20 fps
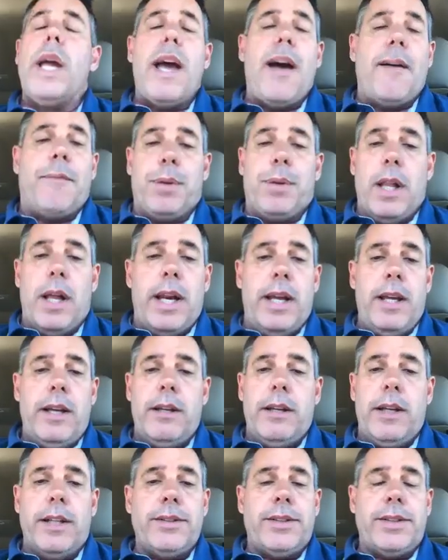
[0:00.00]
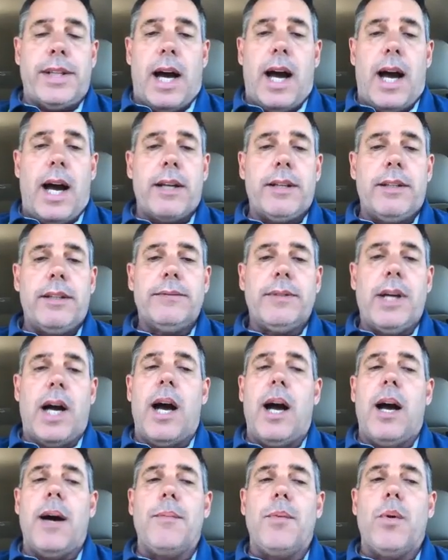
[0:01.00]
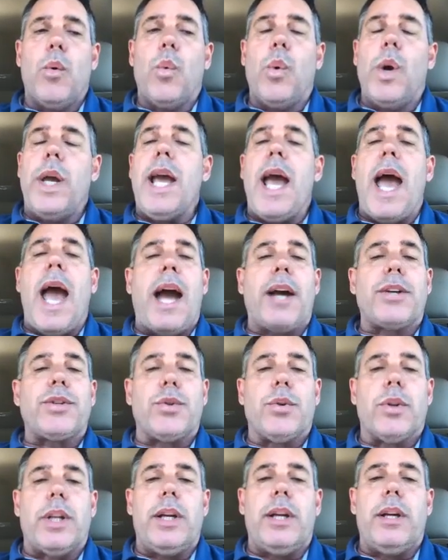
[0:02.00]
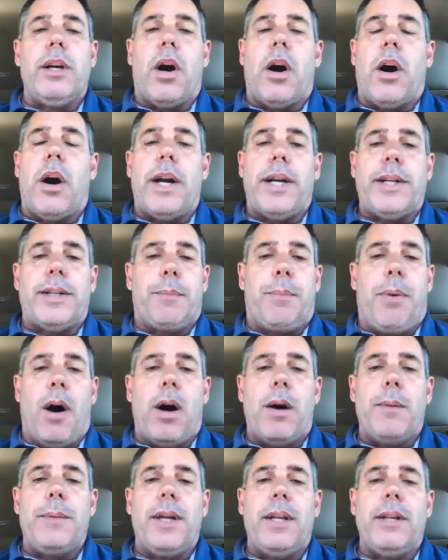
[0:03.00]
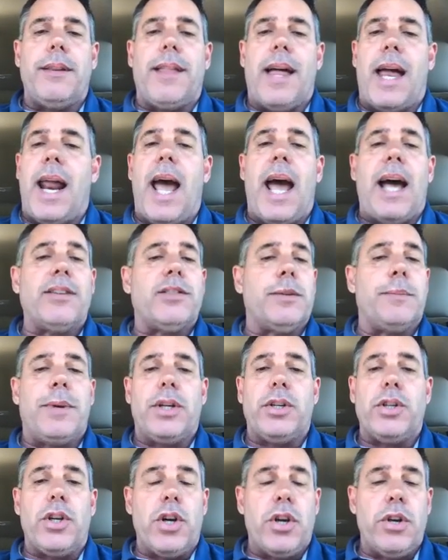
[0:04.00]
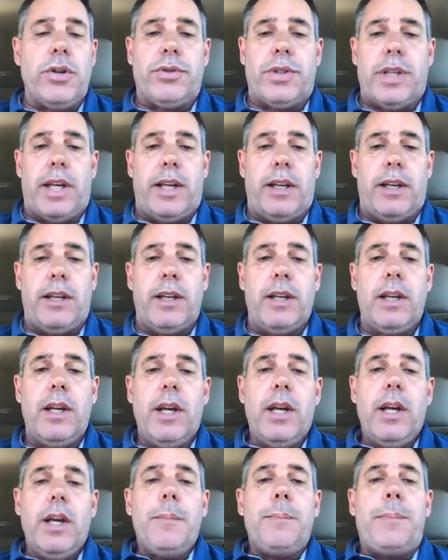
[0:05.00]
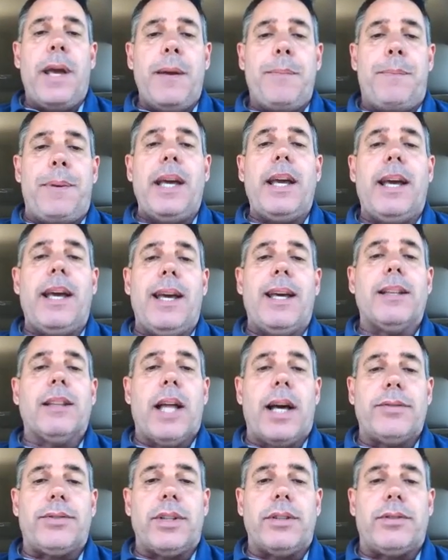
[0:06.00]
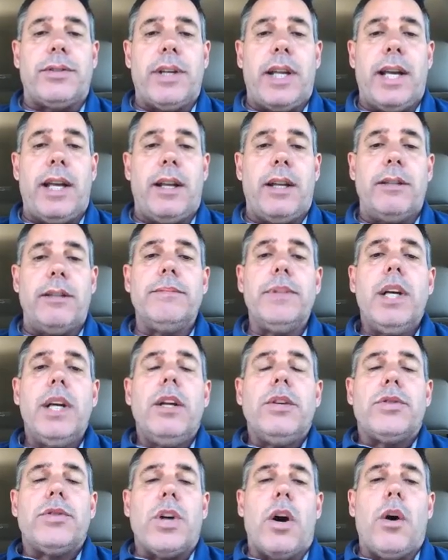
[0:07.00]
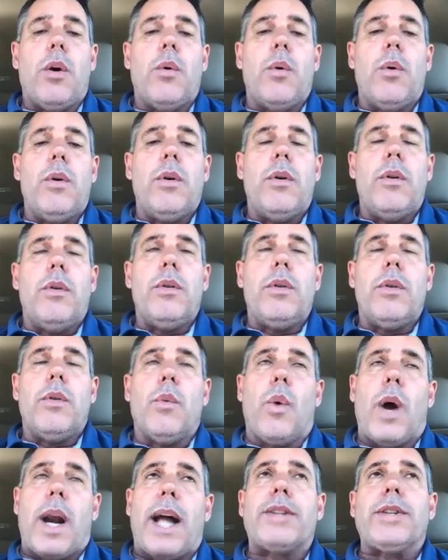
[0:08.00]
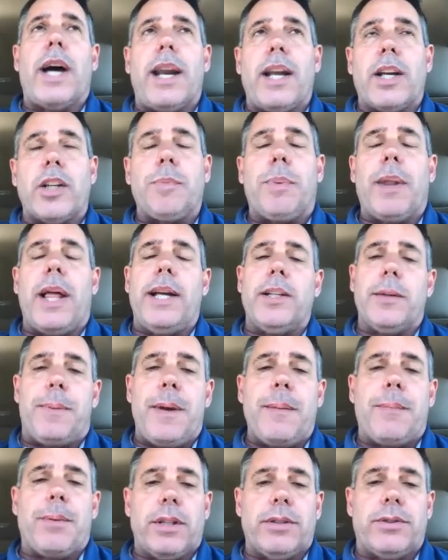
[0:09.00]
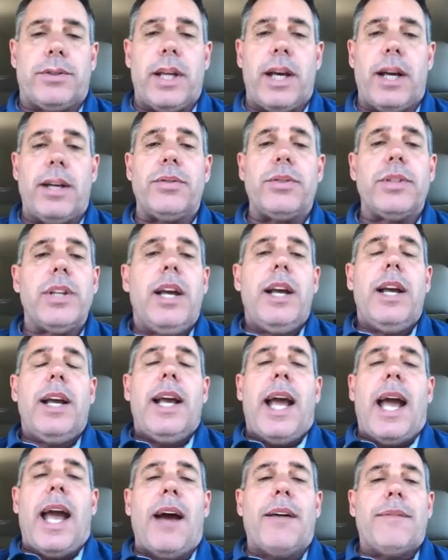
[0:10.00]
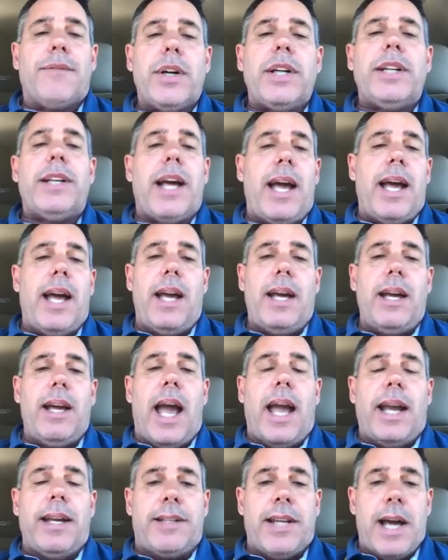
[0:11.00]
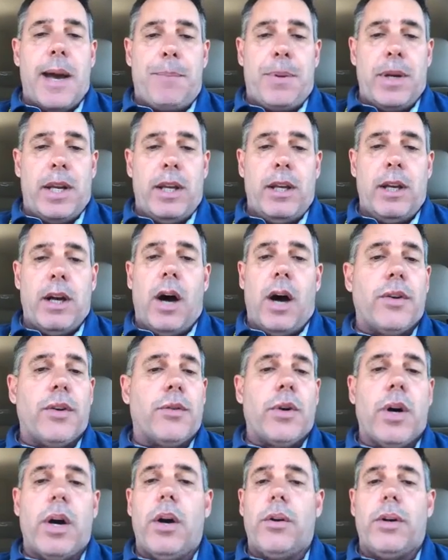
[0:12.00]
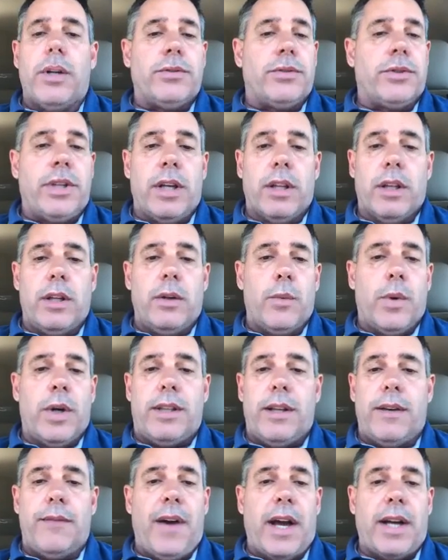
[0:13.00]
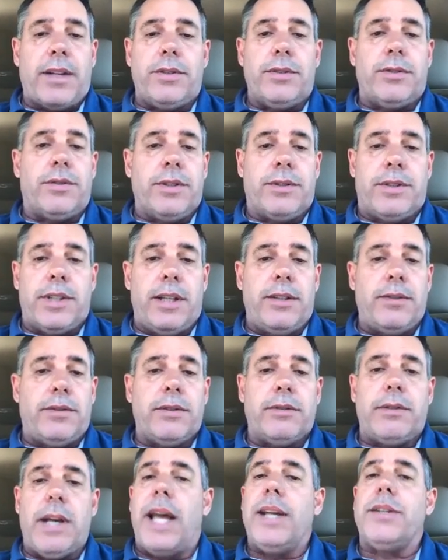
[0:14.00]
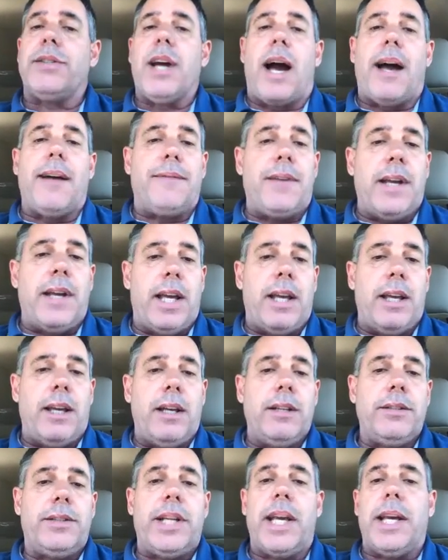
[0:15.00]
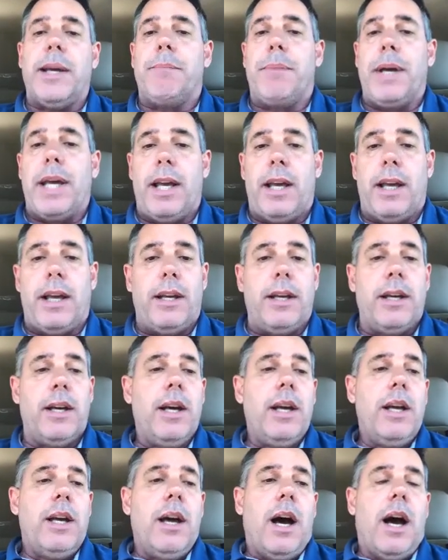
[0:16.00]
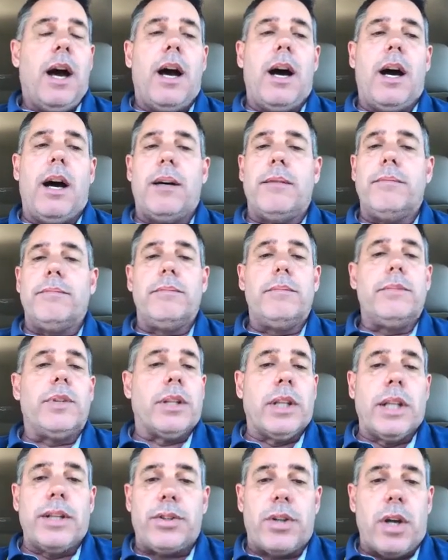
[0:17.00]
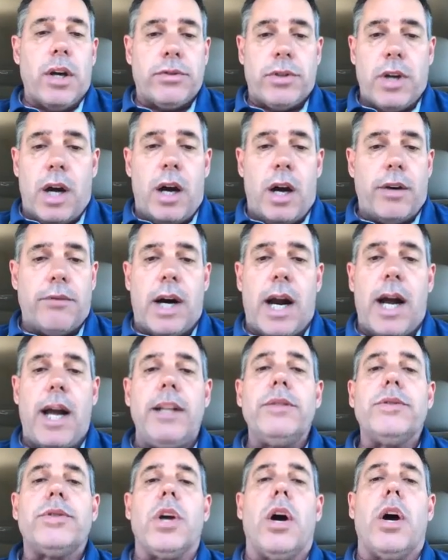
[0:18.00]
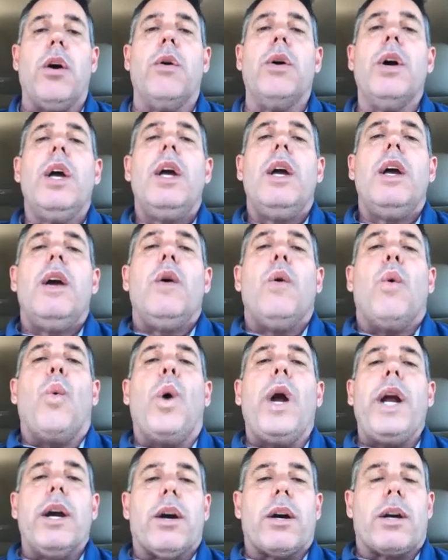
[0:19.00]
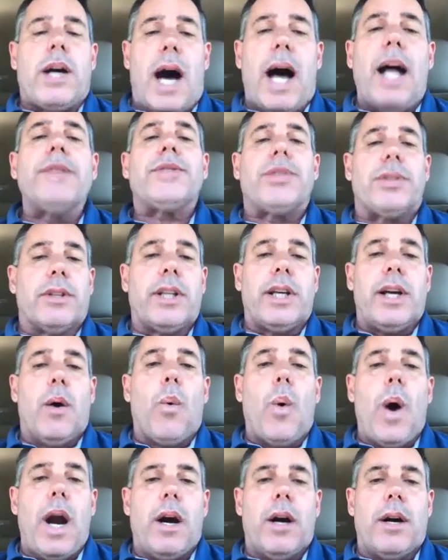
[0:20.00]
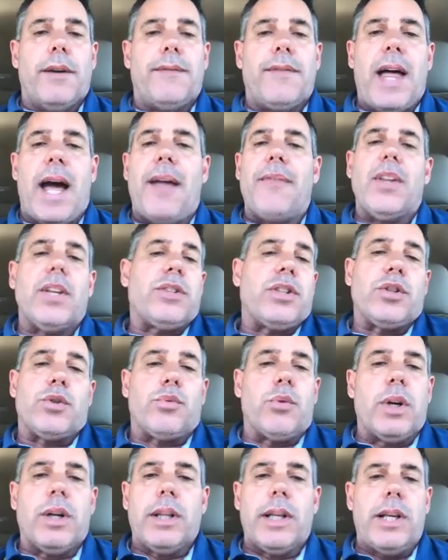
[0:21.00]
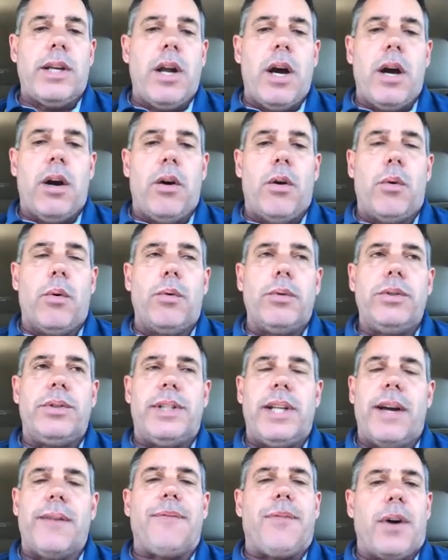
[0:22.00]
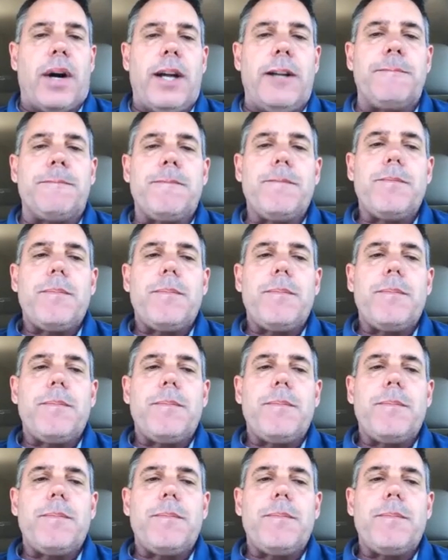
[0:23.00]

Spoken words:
have plenty in stock. We actually are a department that hasn't been using PPE unless it's needed. So what I try to explain to people is this: every day a deputy the road is dealing with infectious disease, HIV, TB, the list goes on, right? So we are constantly aware of that. This is really no different.